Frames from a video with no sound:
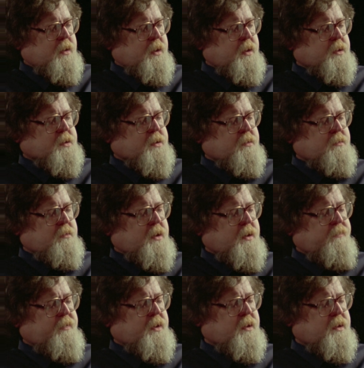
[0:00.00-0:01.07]
And soon
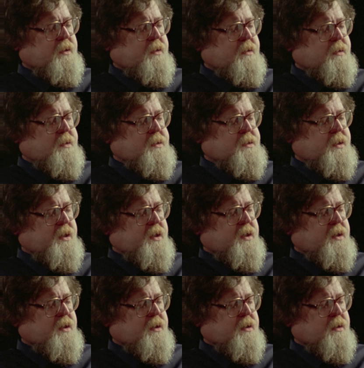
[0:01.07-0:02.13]
everything is
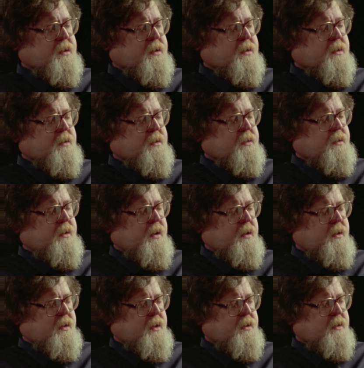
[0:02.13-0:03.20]
dark
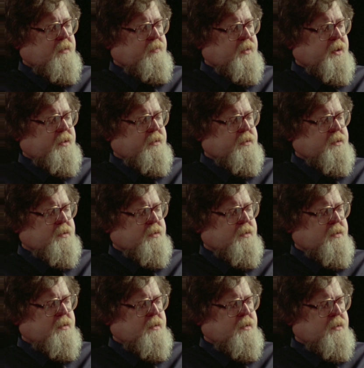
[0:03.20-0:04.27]
and nothing matters.
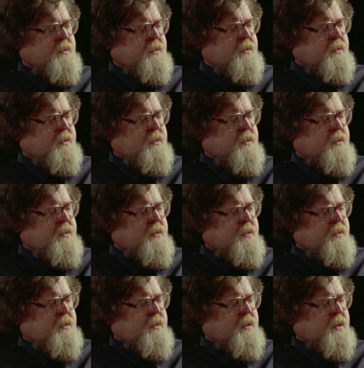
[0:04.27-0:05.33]

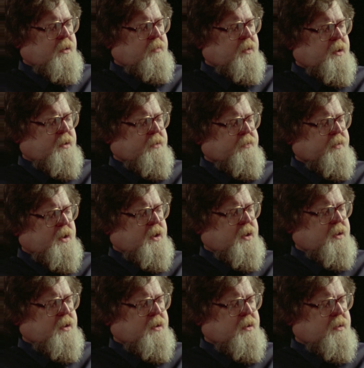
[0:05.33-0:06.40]
And when I
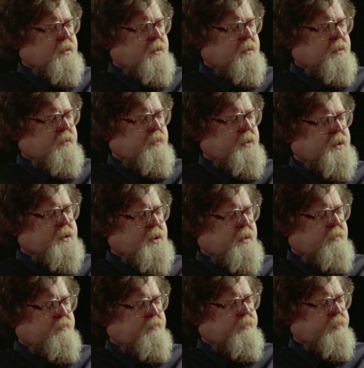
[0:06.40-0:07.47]
try to reach
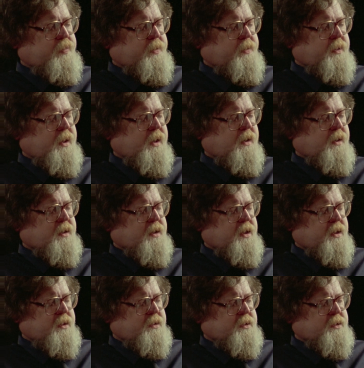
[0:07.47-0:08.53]
up and
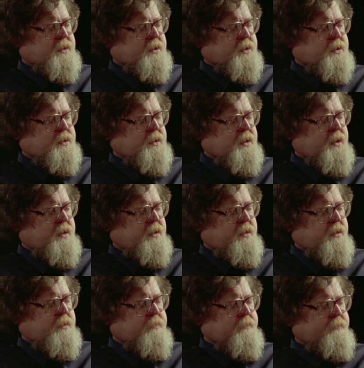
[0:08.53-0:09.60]
touch the
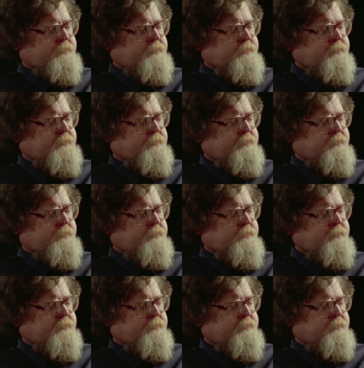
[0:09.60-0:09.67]
hair,